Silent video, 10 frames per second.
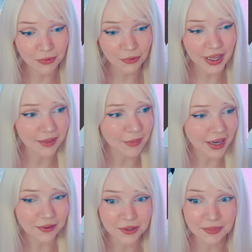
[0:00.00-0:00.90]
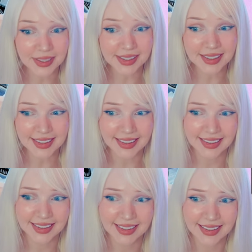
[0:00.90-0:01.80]
Wait, my room is good?
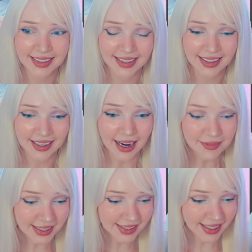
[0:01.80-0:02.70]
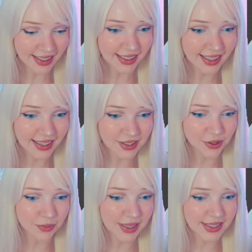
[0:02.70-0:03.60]
I'm excited. Yeah,
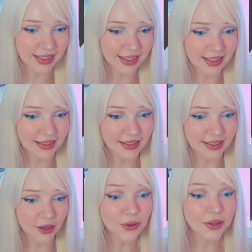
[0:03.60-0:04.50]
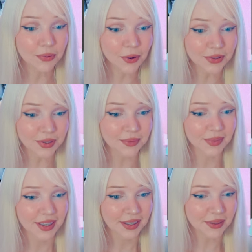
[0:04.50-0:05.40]
so basically this, or the
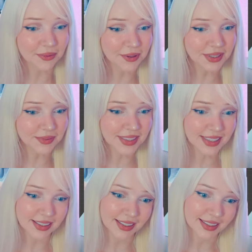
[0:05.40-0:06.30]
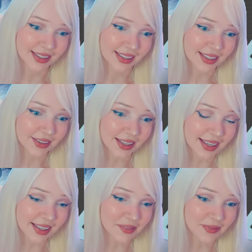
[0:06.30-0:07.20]
Rotom. The Rotom is good. You
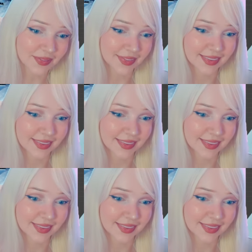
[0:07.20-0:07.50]
like him?